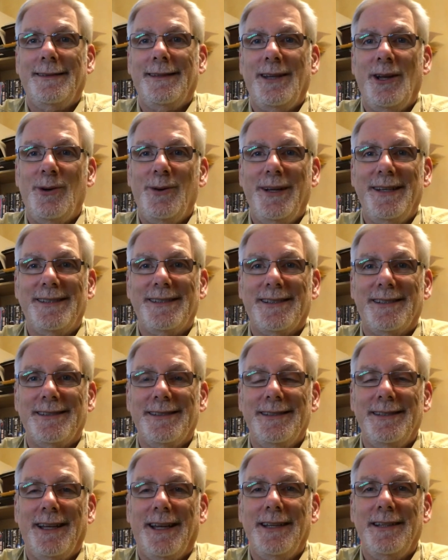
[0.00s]
No
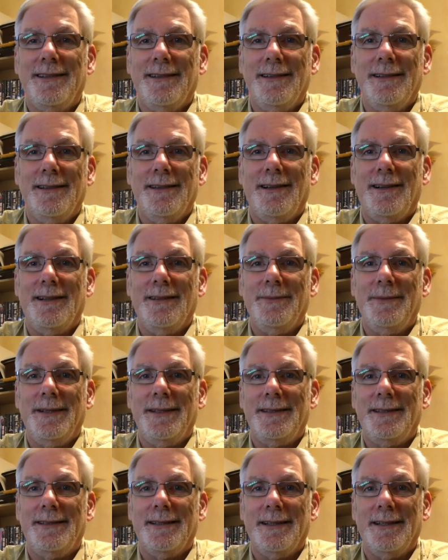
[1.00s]
insult to Nikon at all,
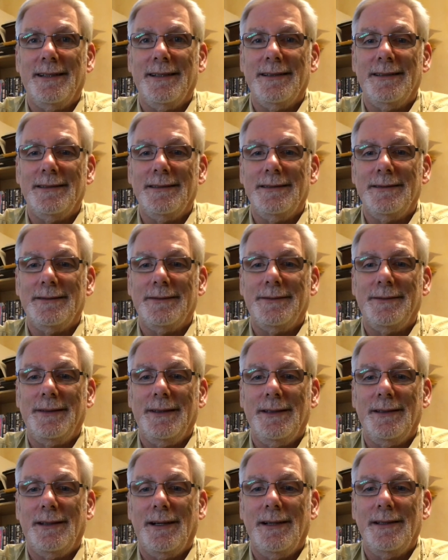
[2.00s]
but, you
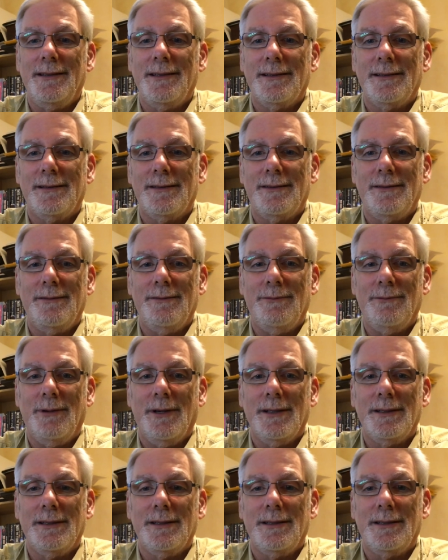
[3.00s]
know, I just
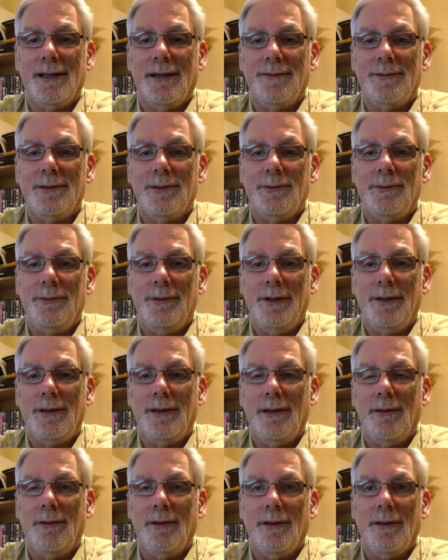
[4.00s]
wasn't comfortable
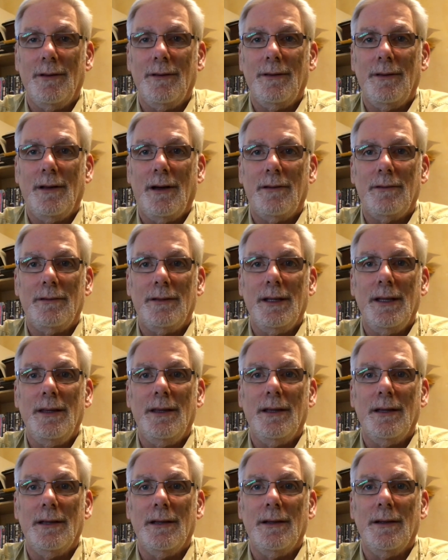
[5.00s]
with not only
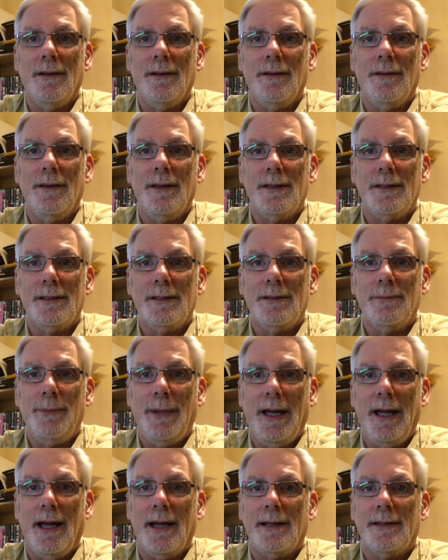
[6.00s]
the
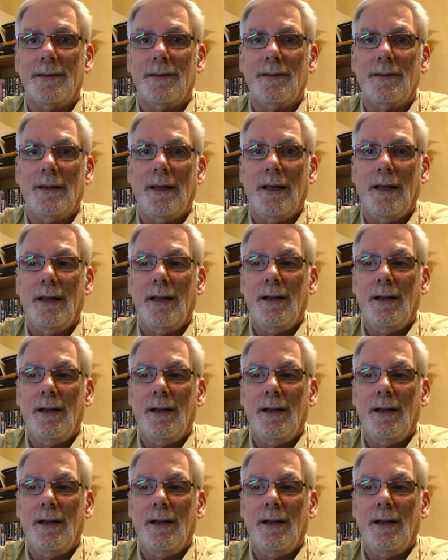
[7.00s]
specs,